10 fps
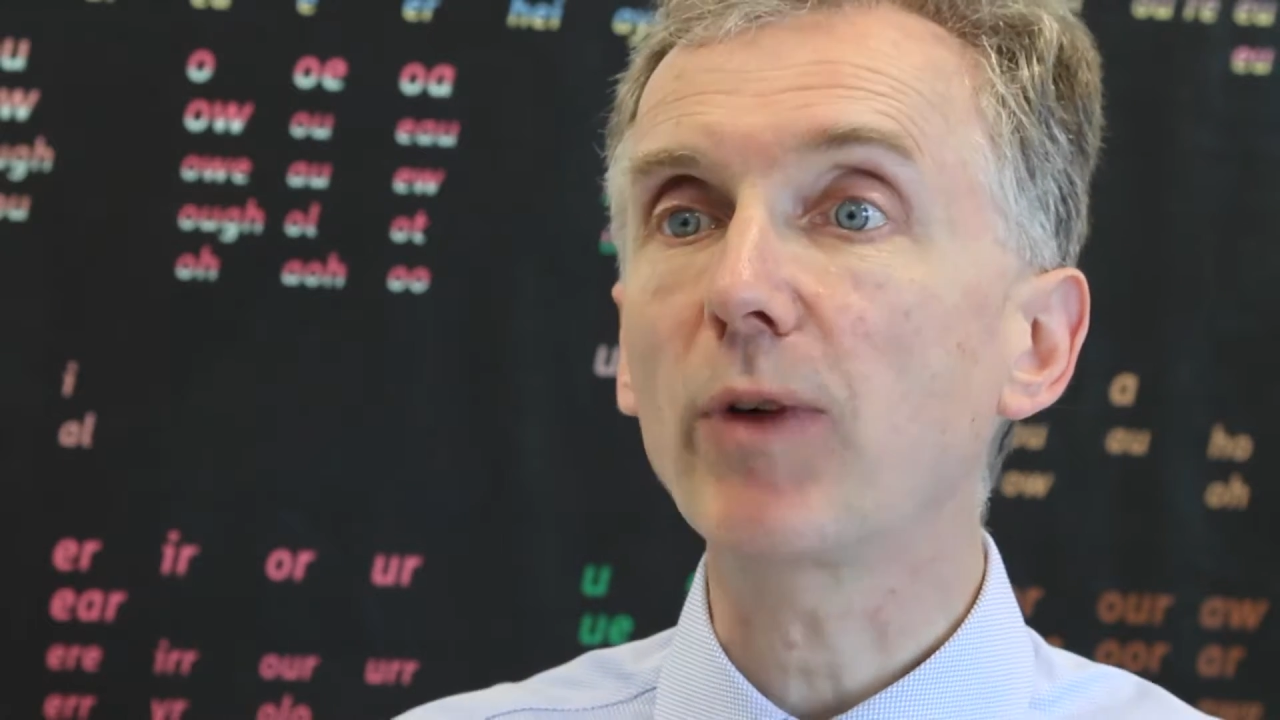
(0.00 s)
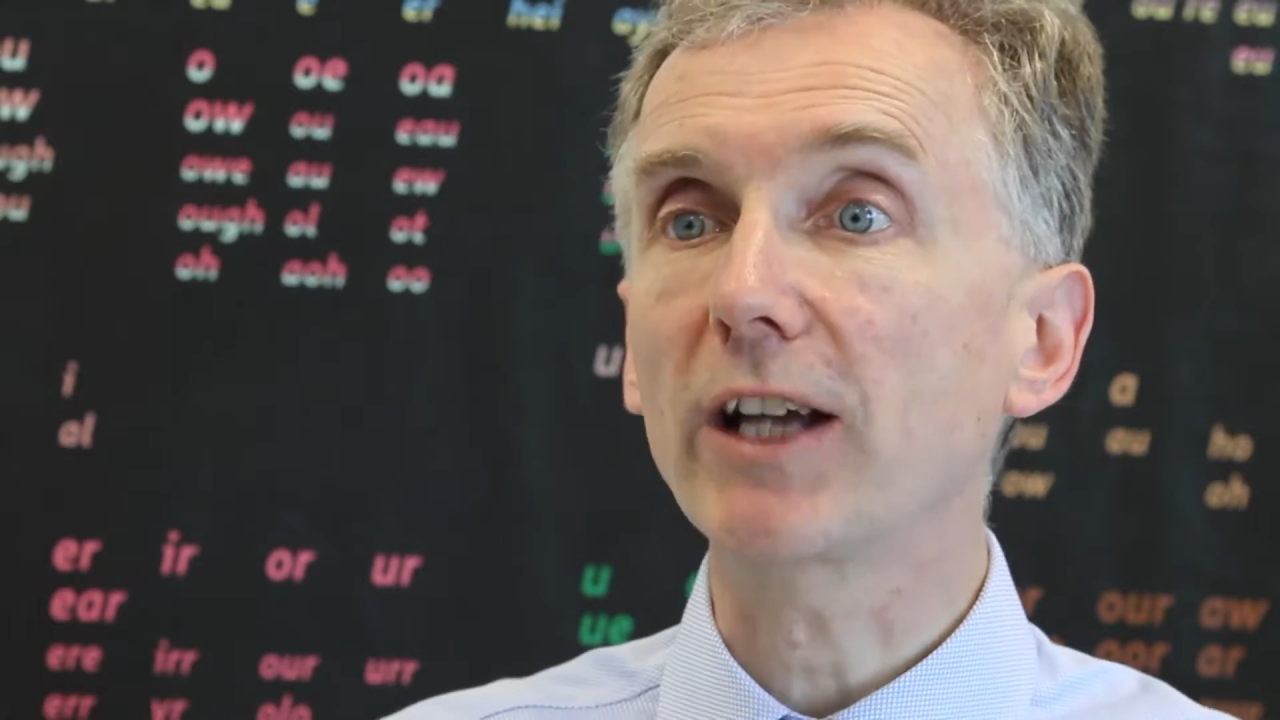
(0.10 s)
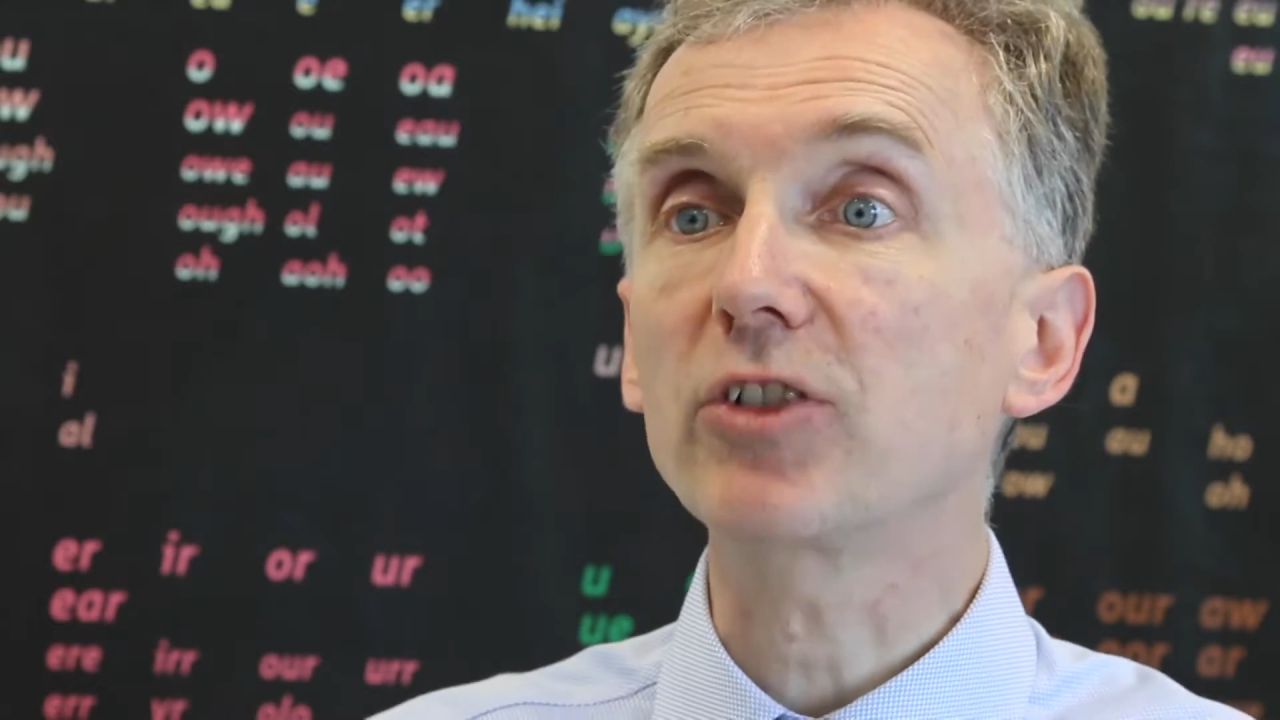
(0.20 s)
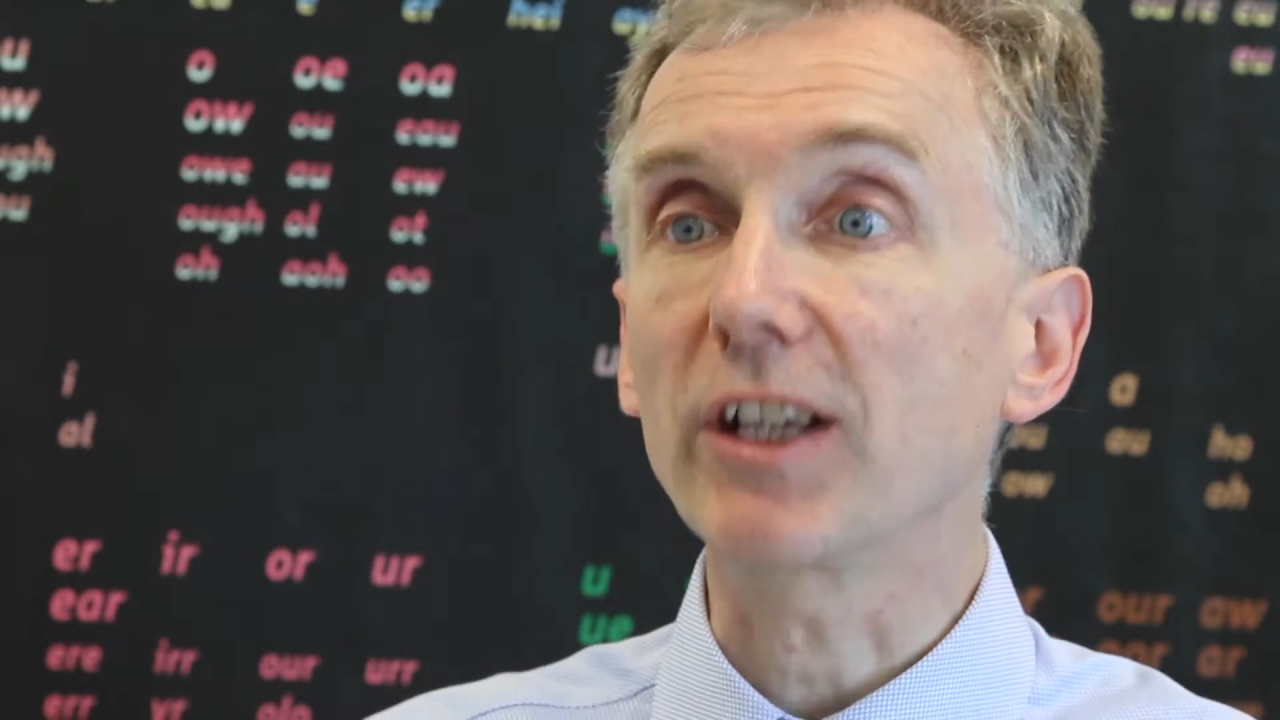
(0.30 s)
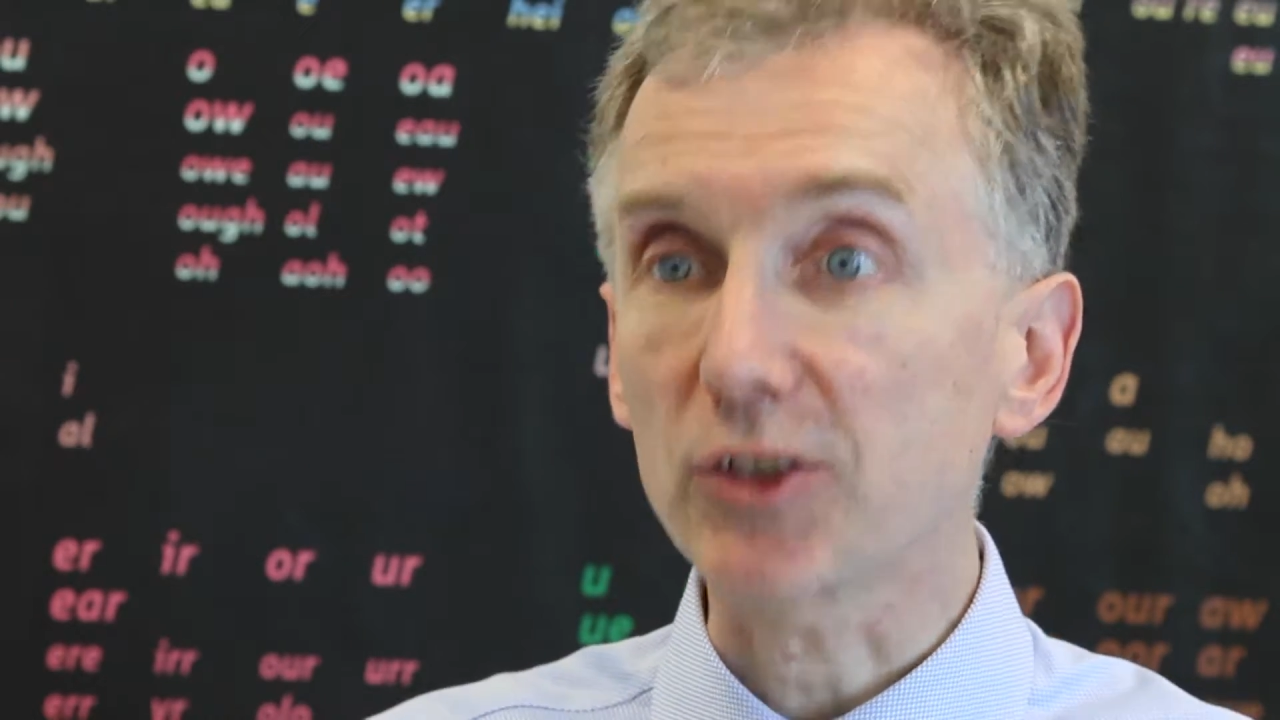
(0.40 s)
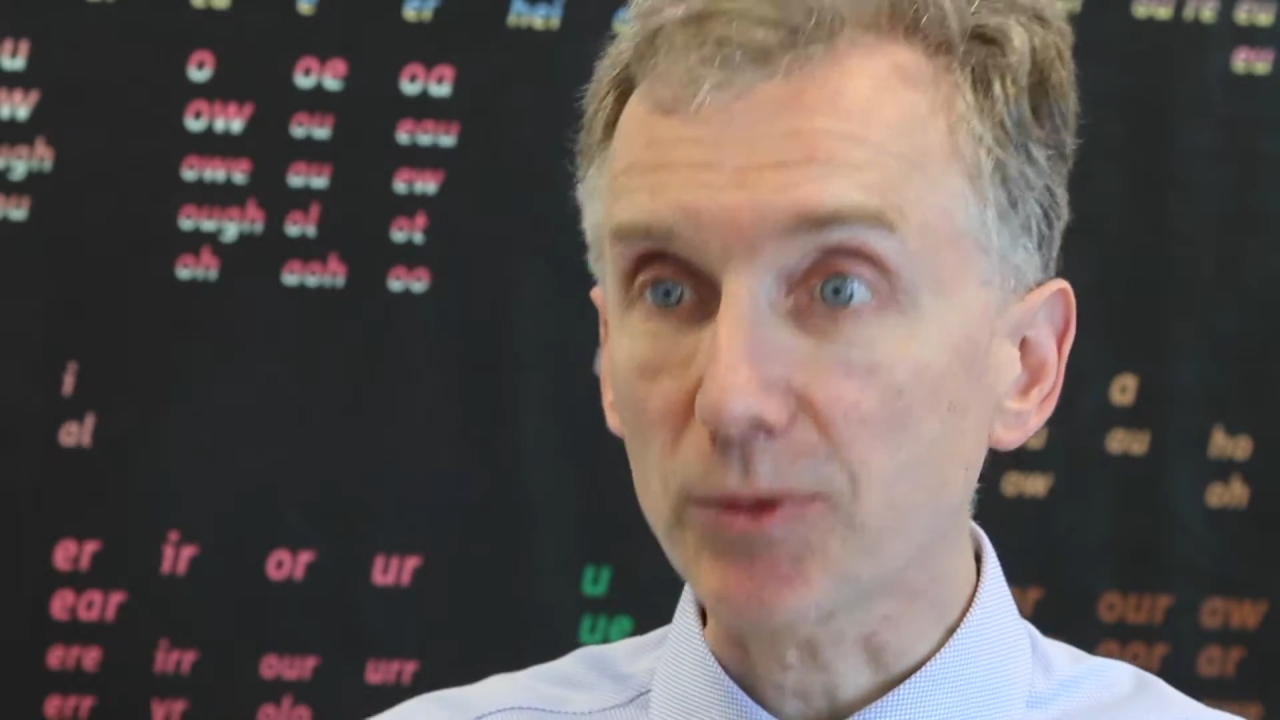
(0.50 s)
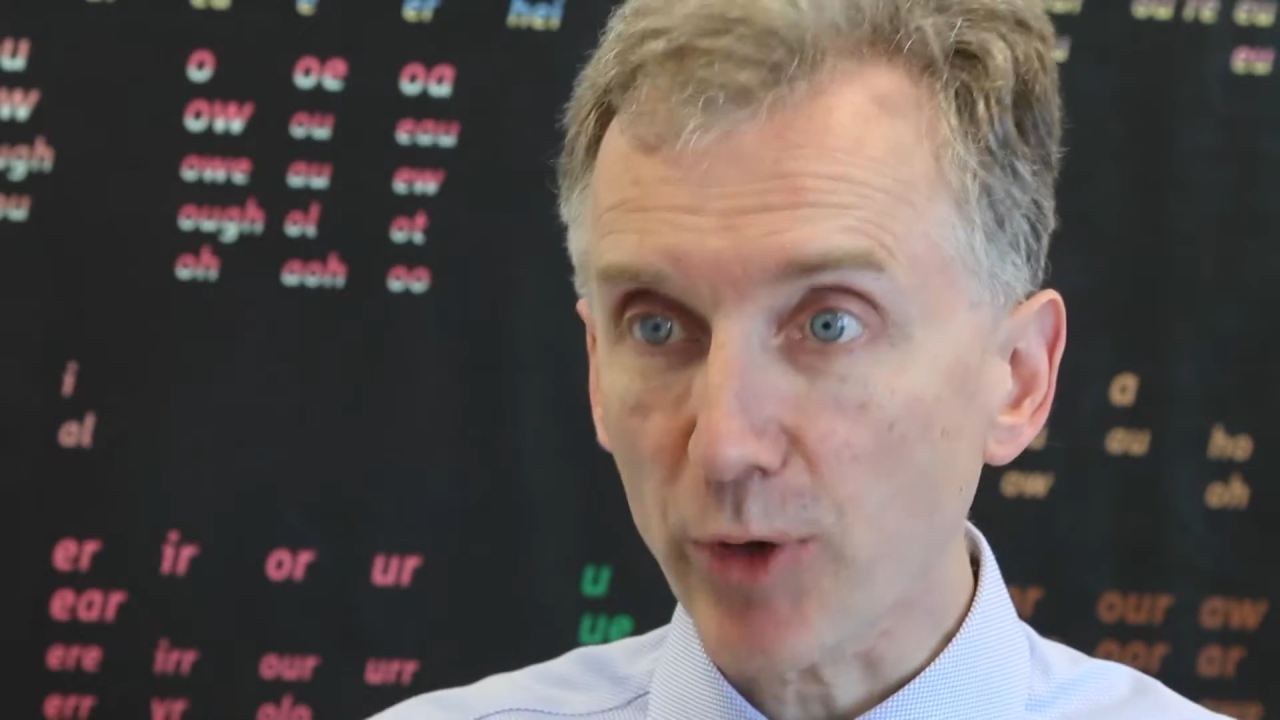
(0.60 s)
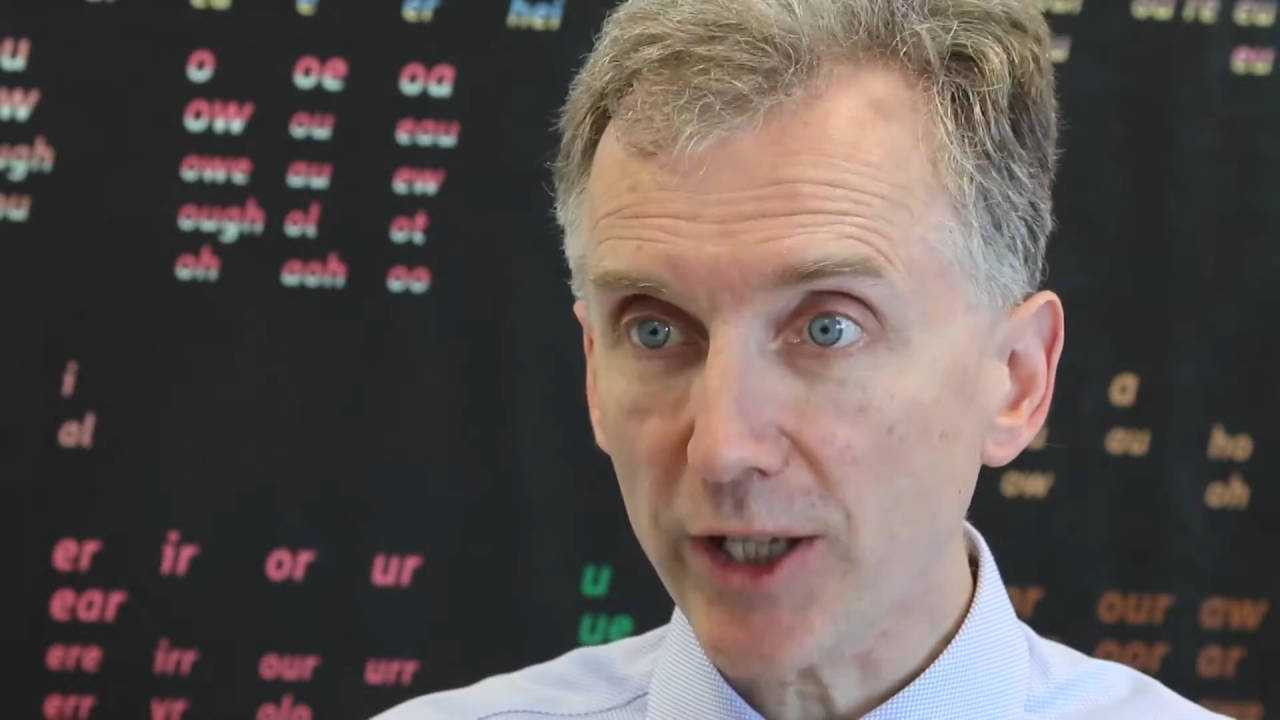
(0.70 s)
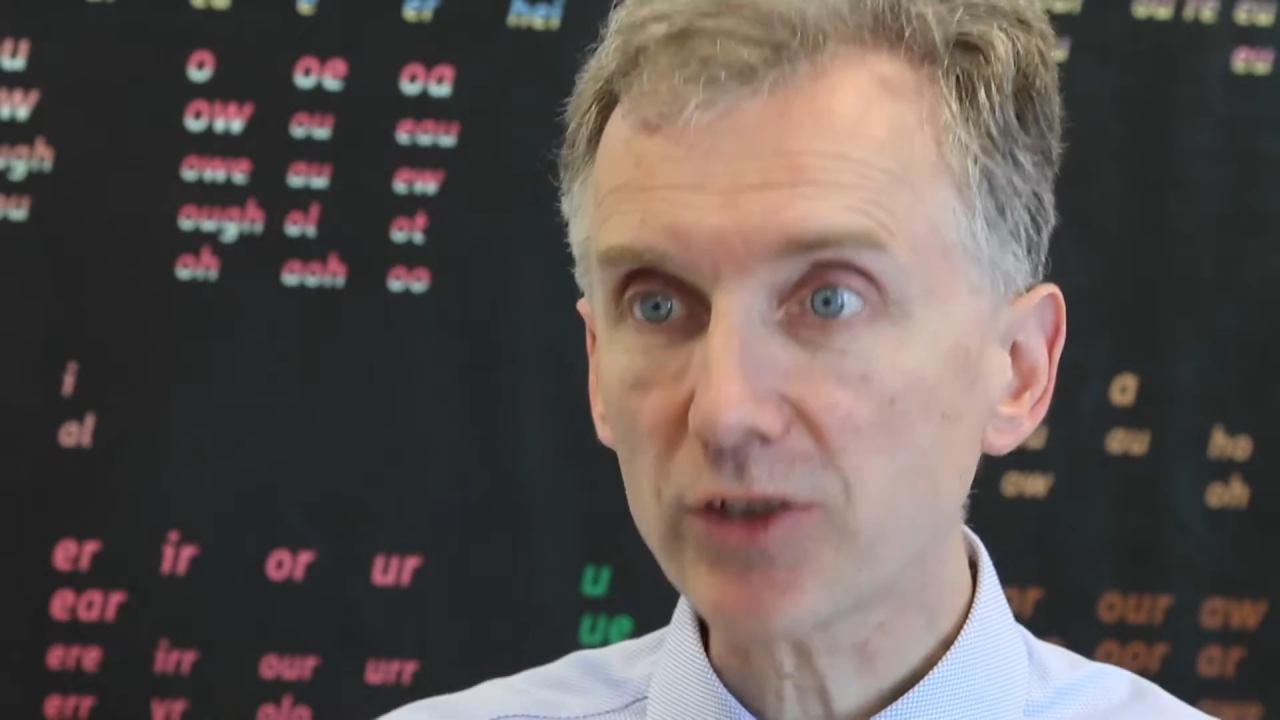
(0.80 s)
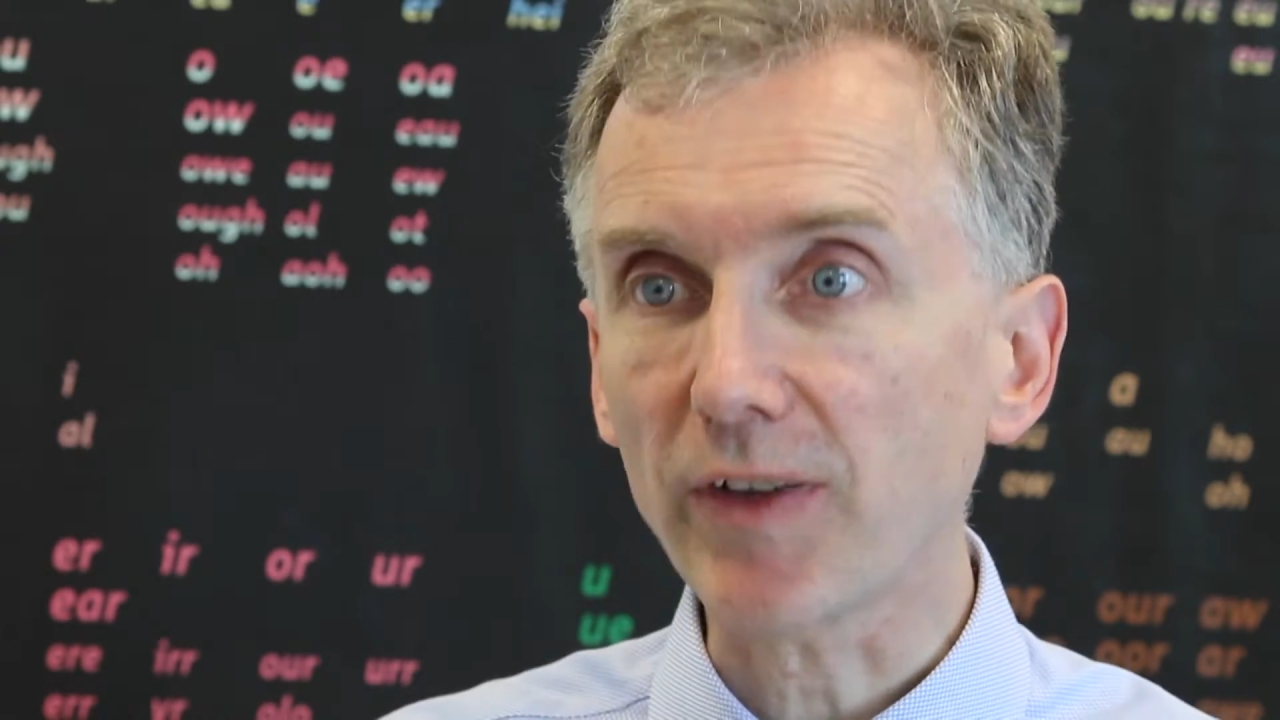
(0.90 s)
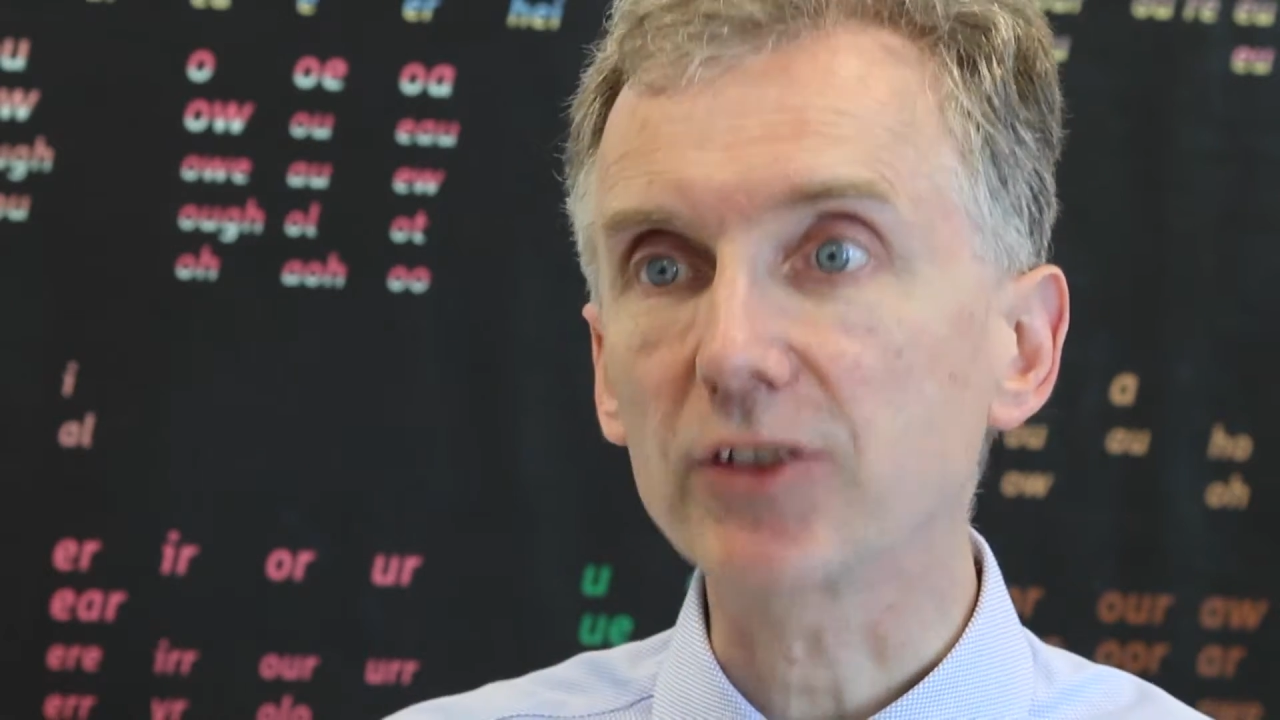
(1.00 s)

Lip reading: to actually express